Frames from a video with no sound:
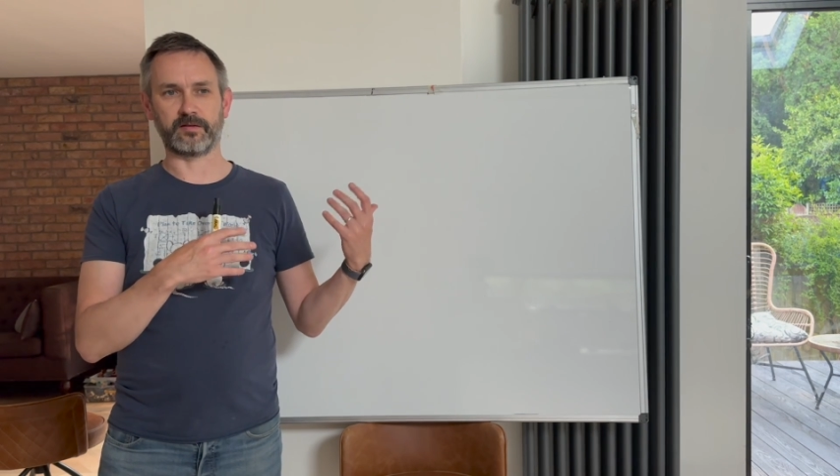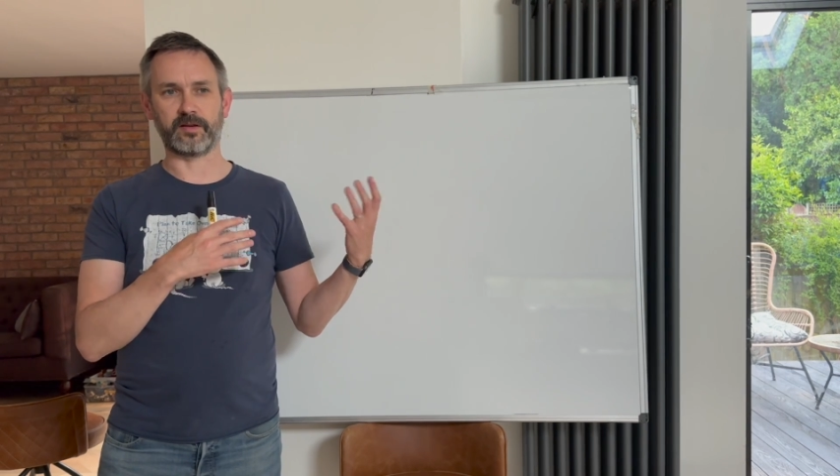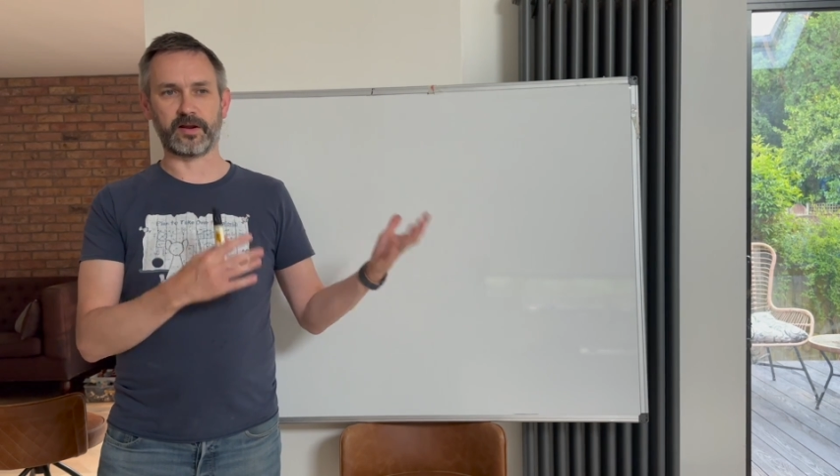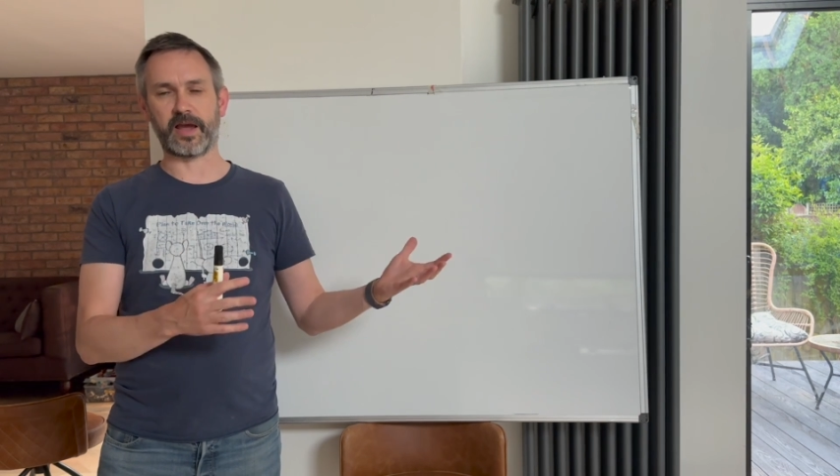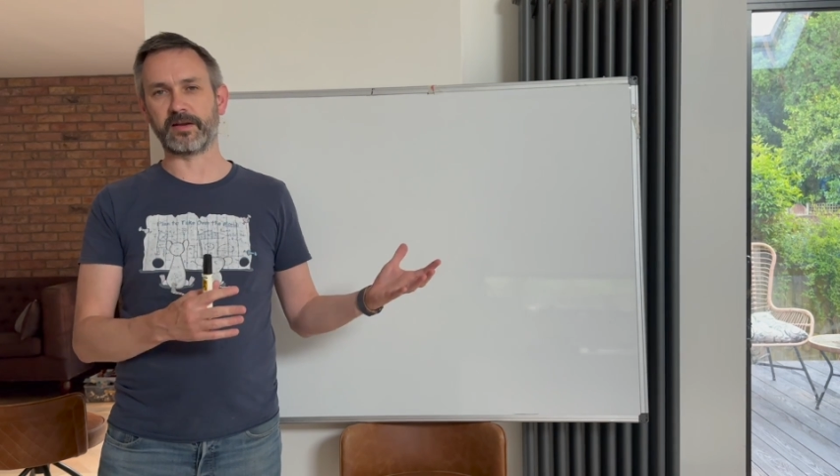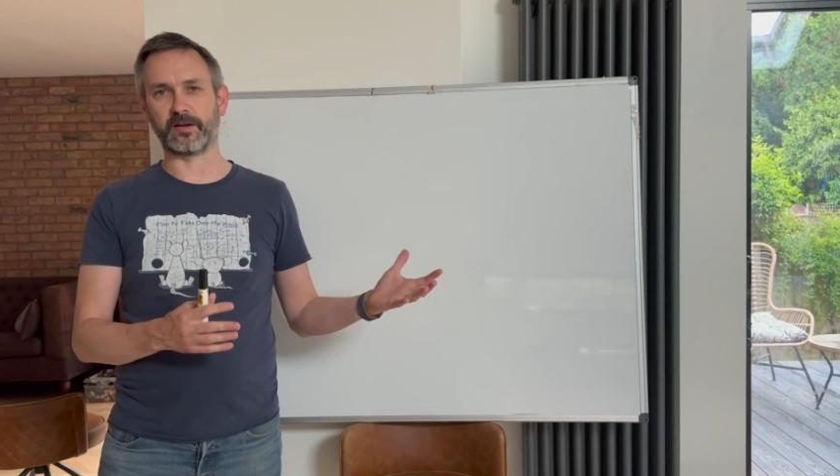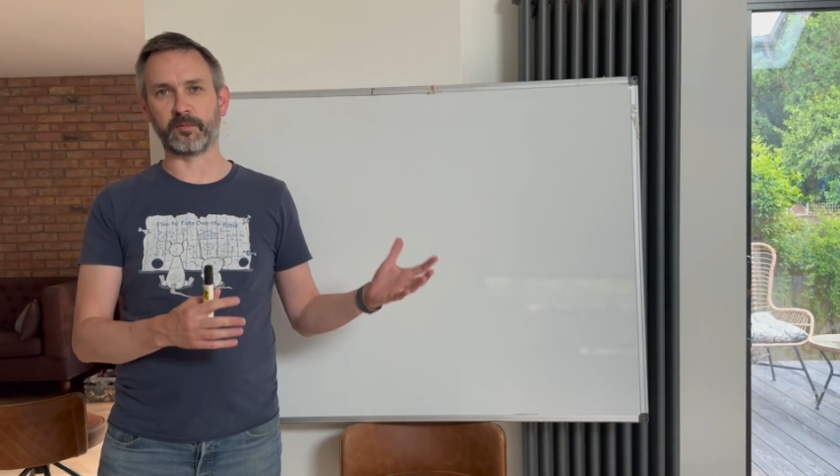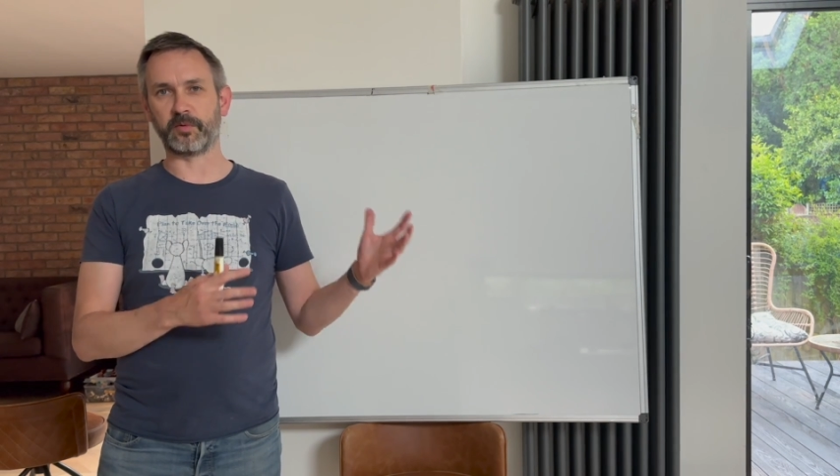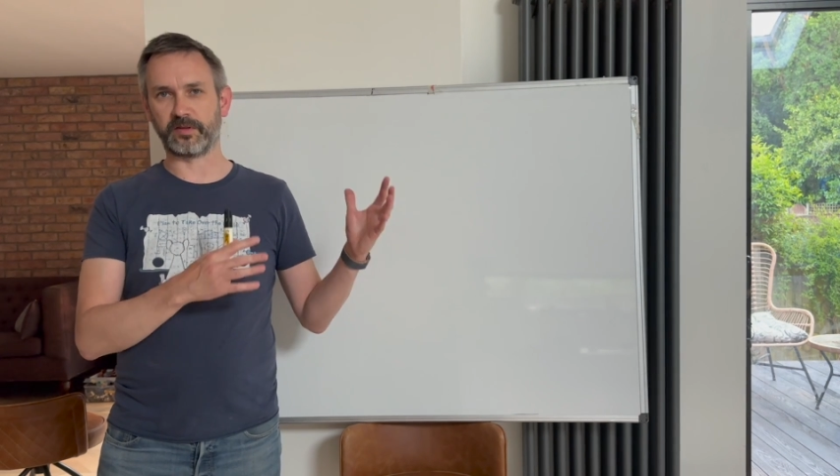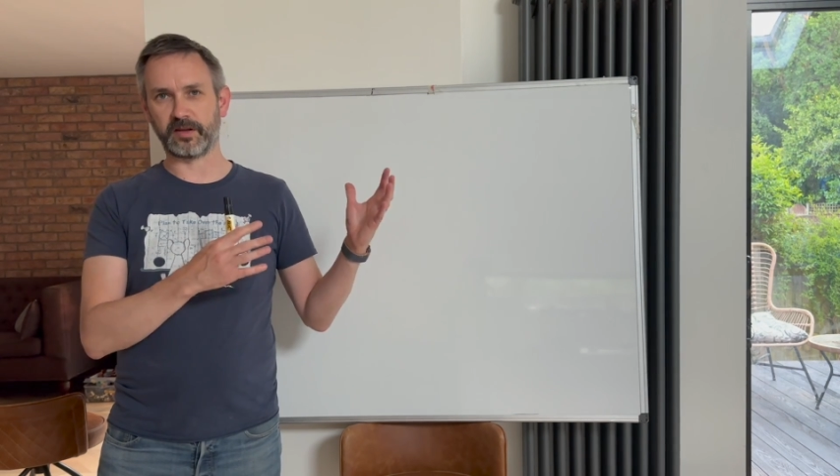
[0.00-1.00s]
that I ended
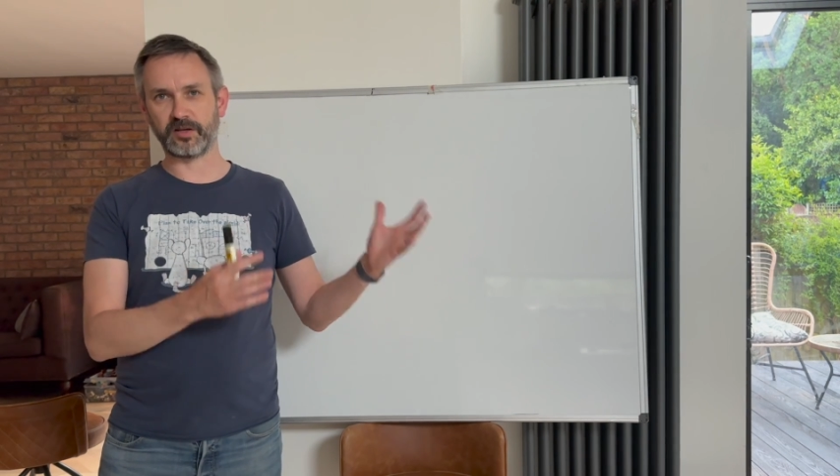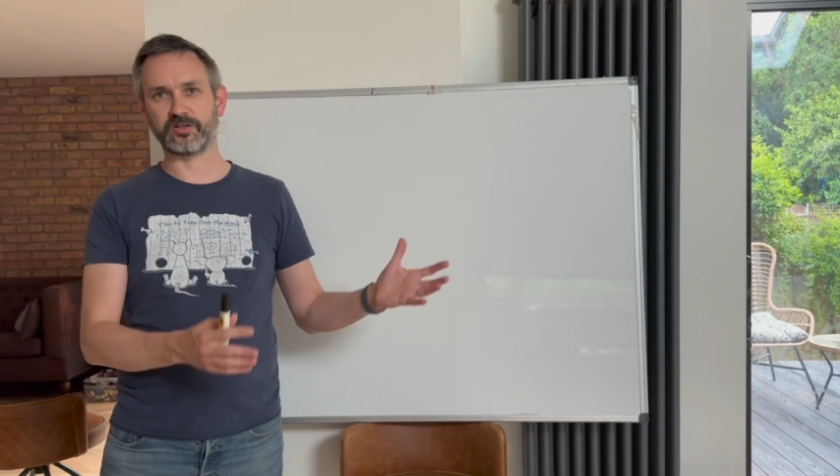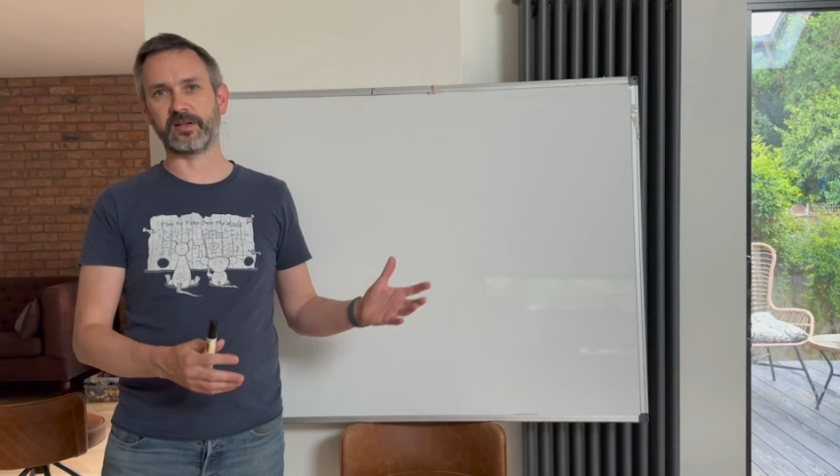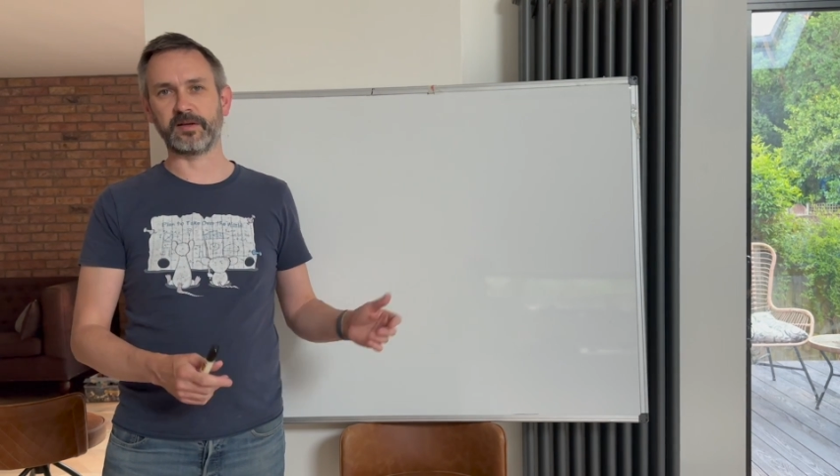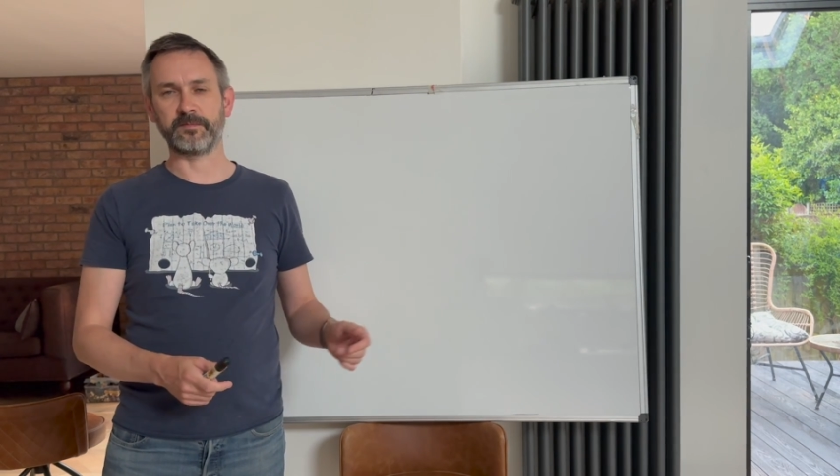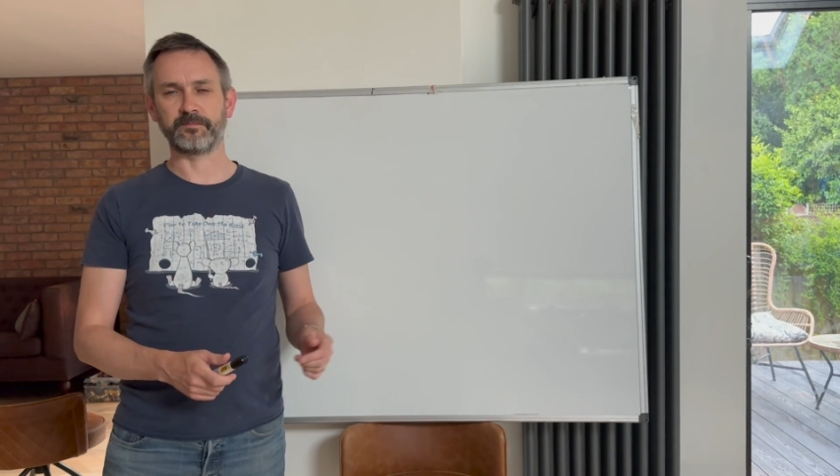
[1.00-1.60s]
up with initially,